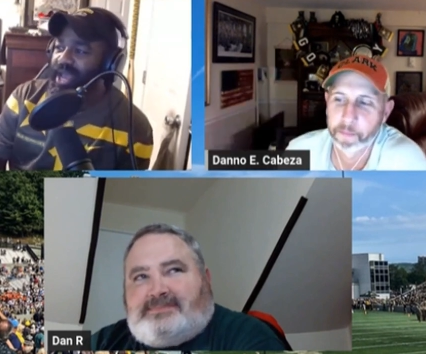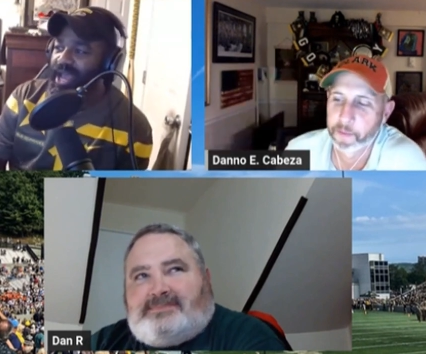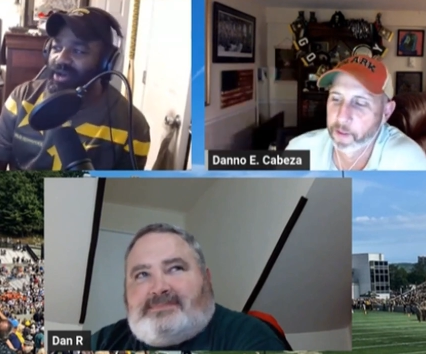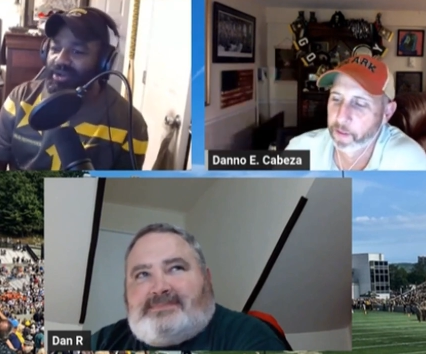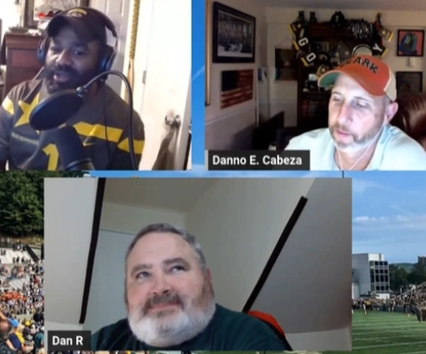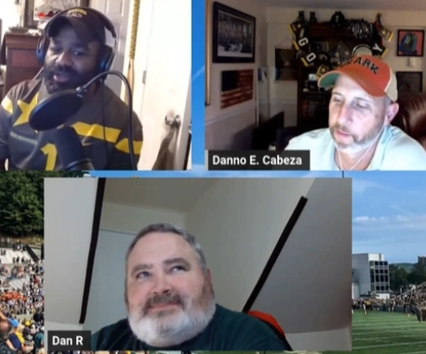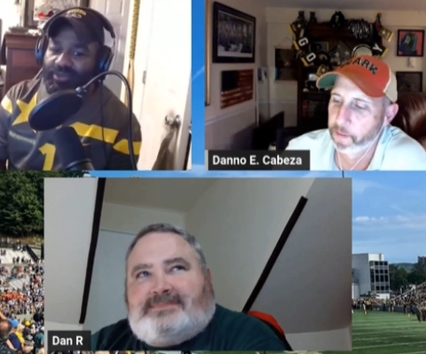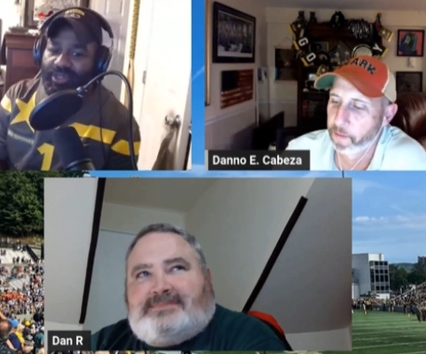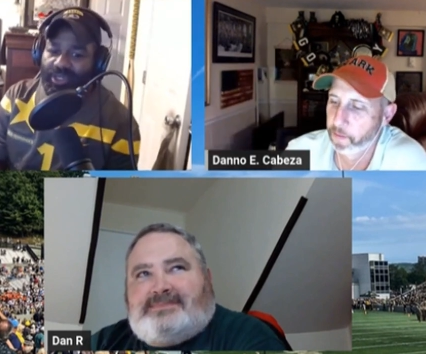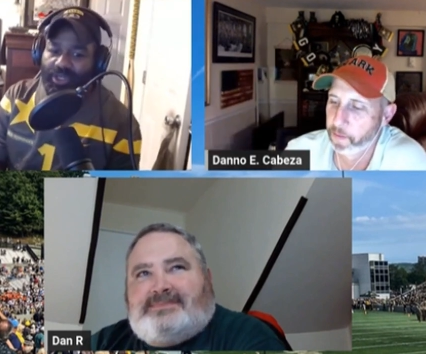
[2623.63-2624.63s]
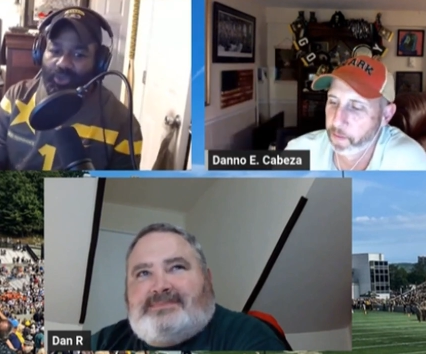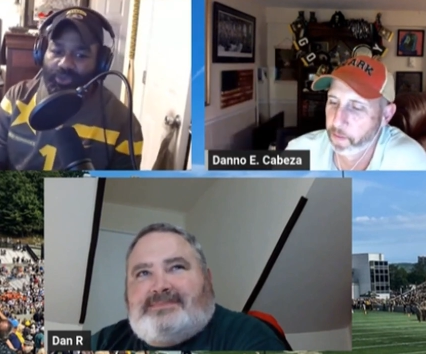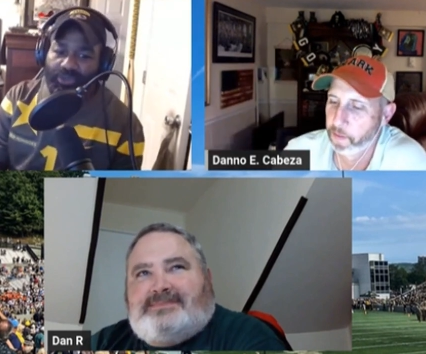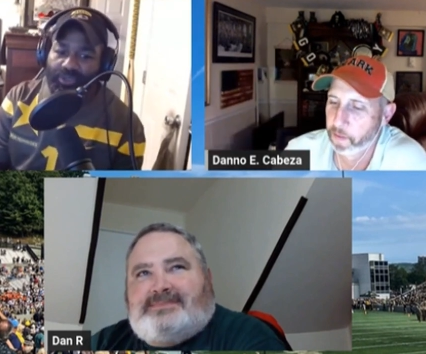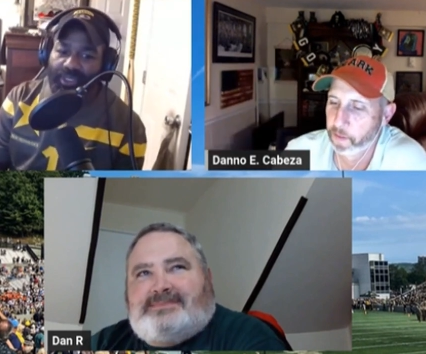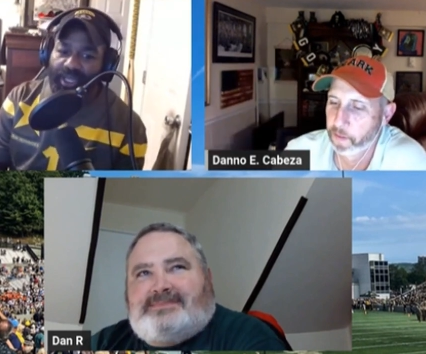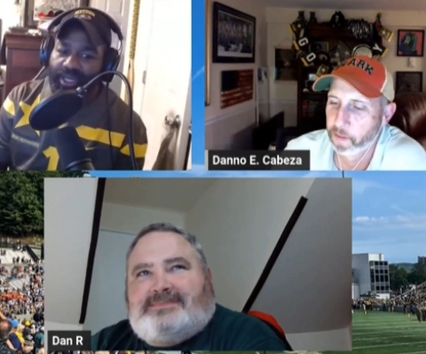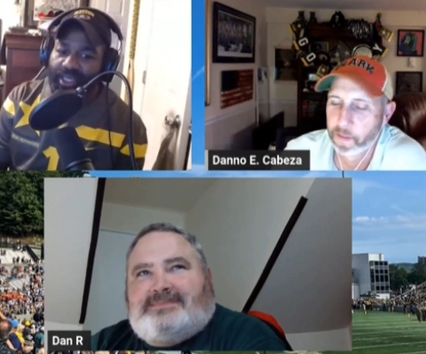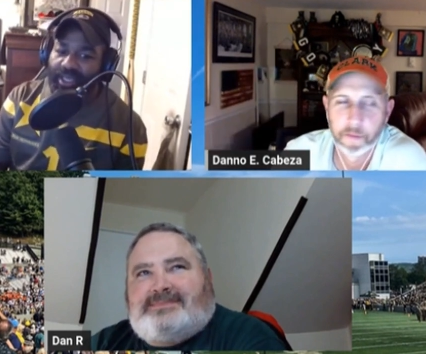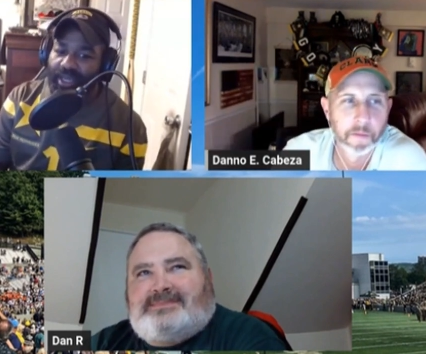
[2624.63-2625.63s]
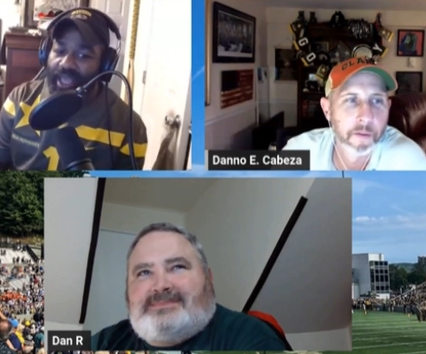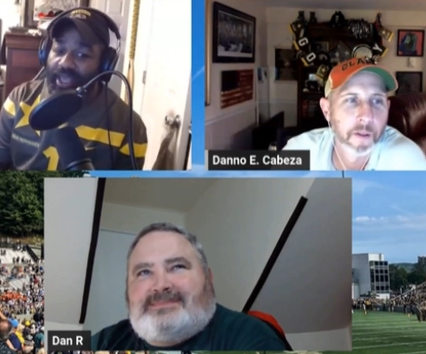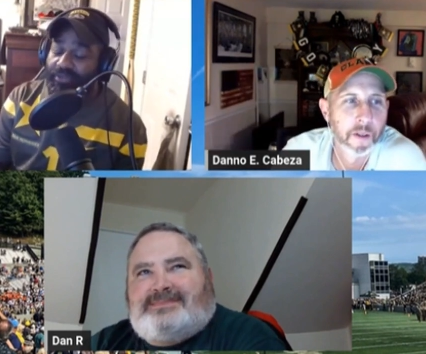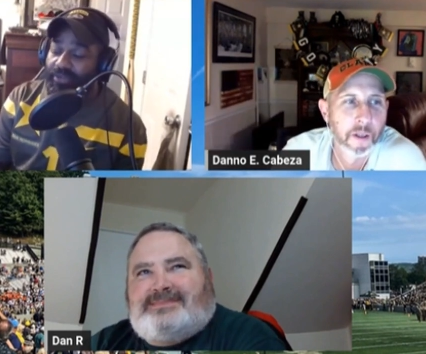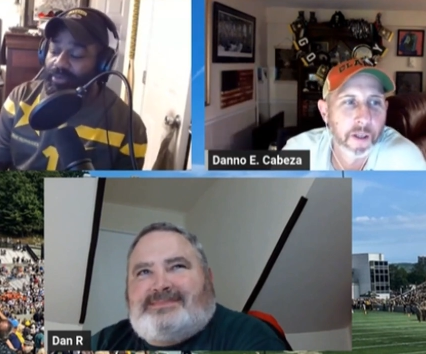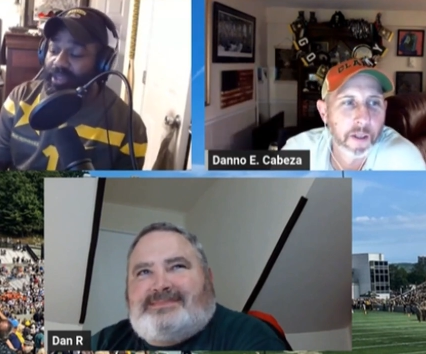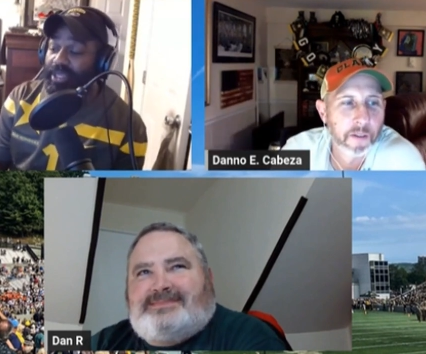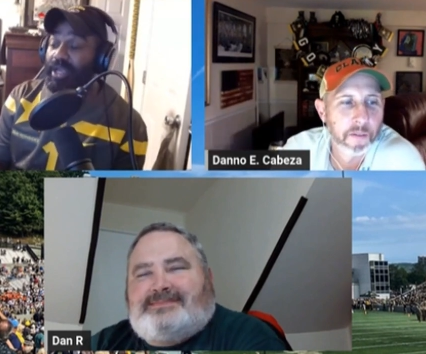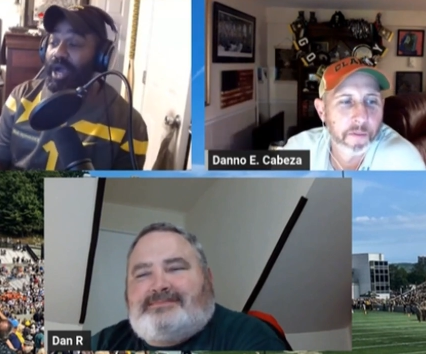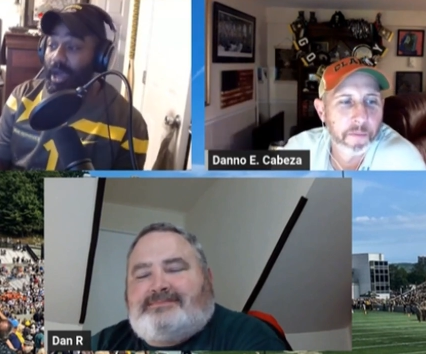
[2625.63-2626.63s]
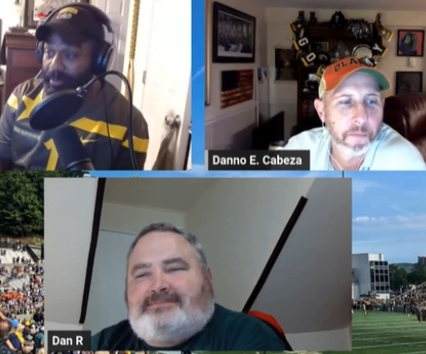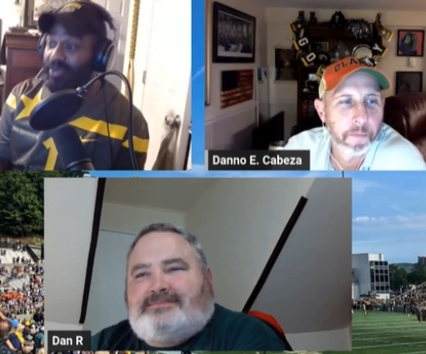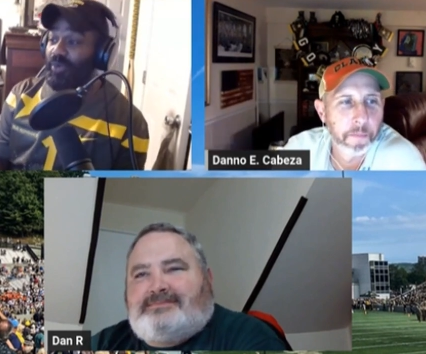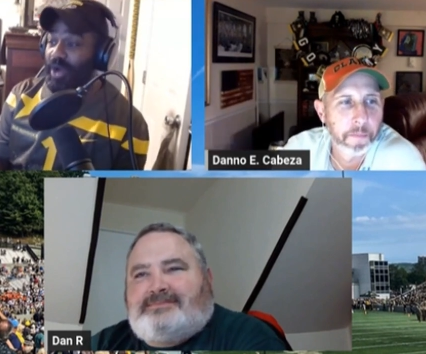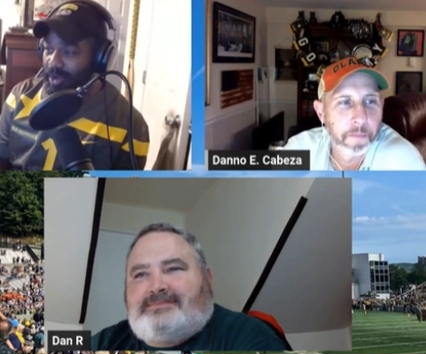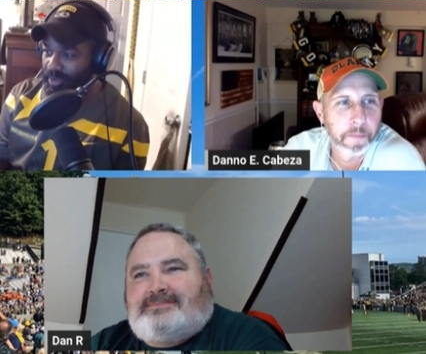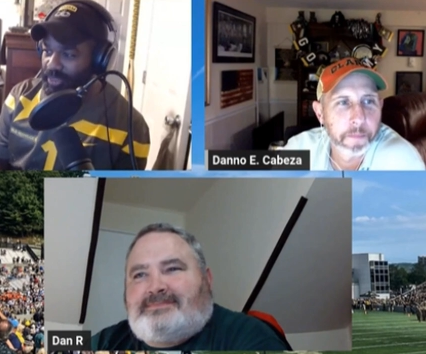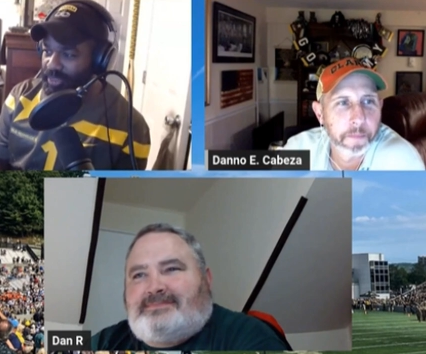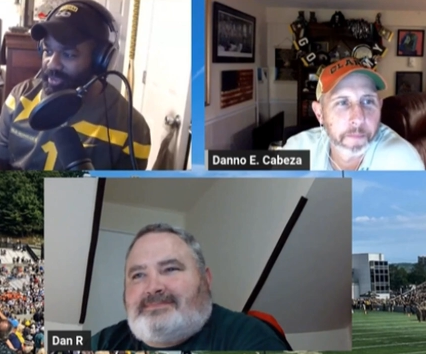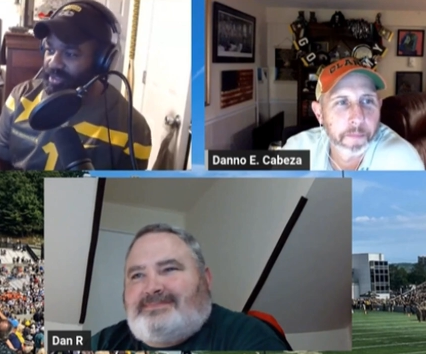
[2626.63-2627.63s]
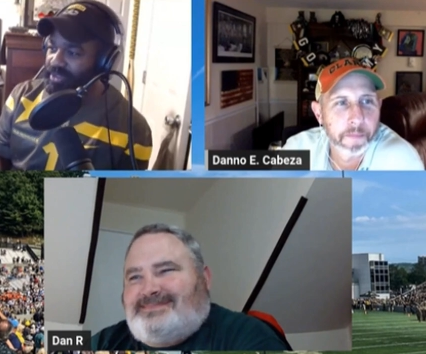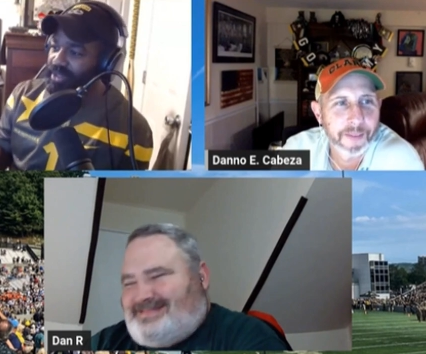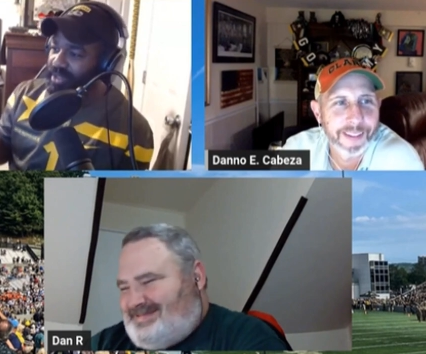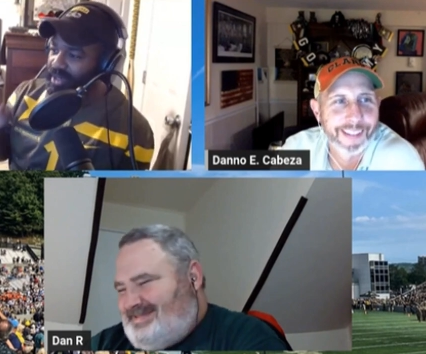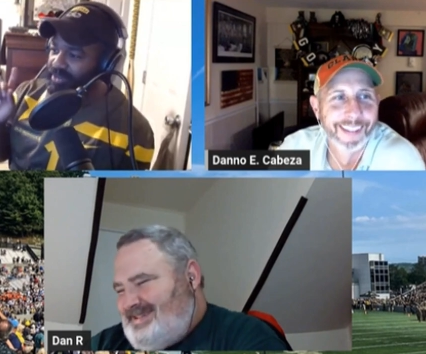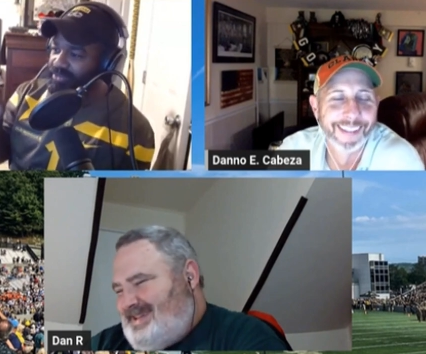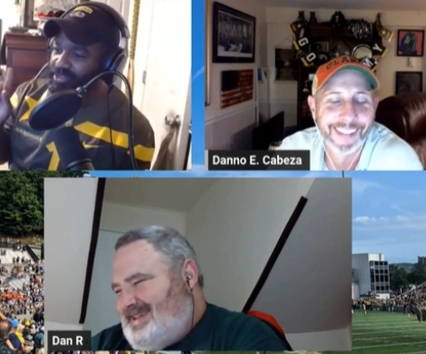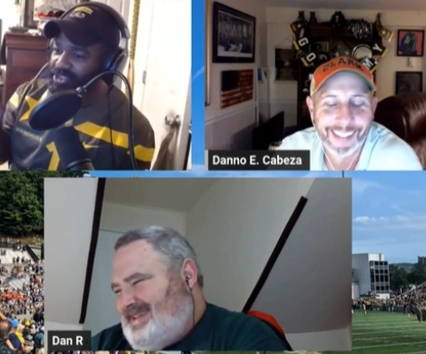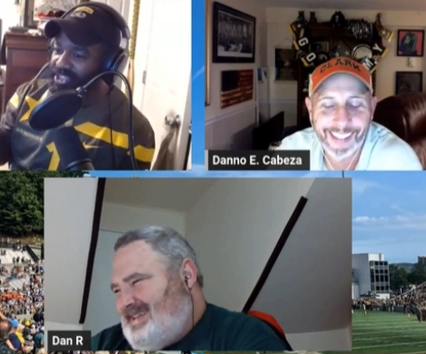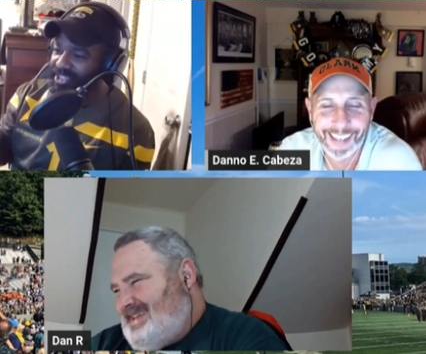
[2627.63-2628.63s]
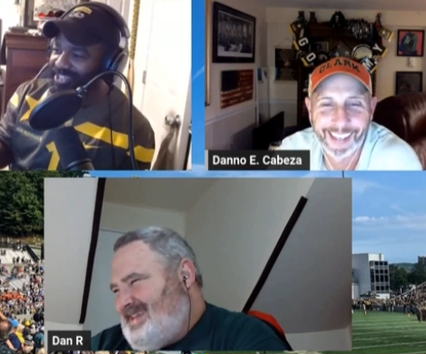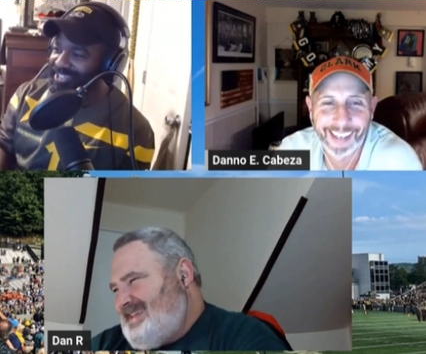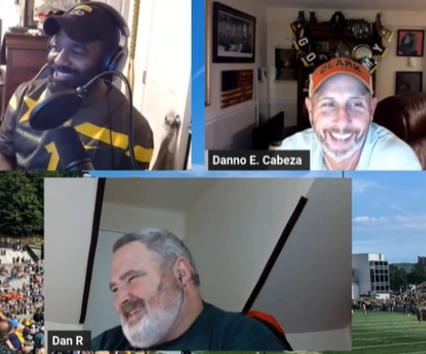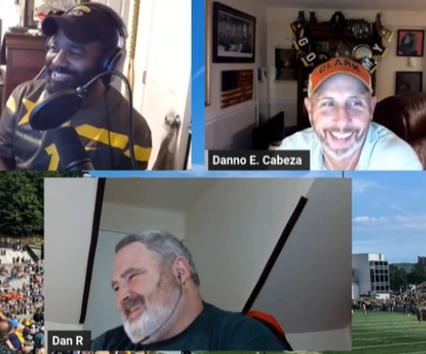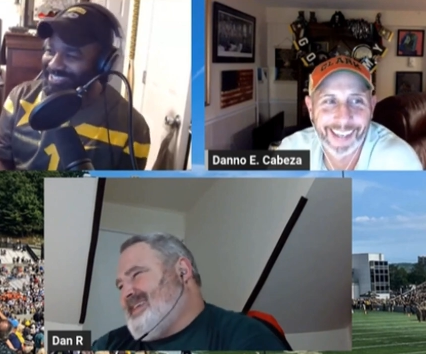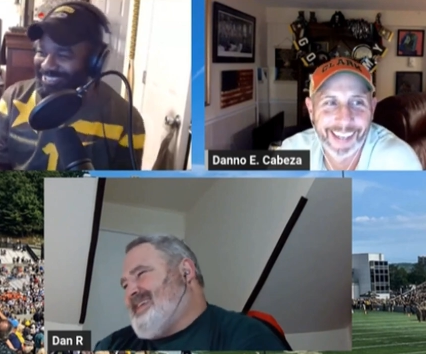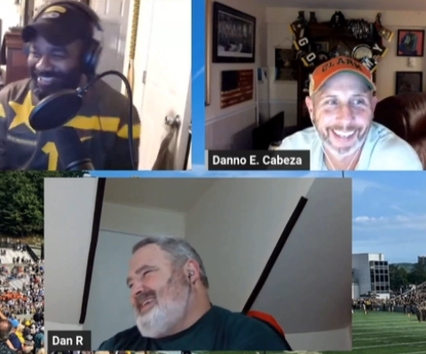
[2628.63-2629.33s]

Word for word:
Speaker 1: out of coastal Connecticut and from the Commonwealth of Virginia,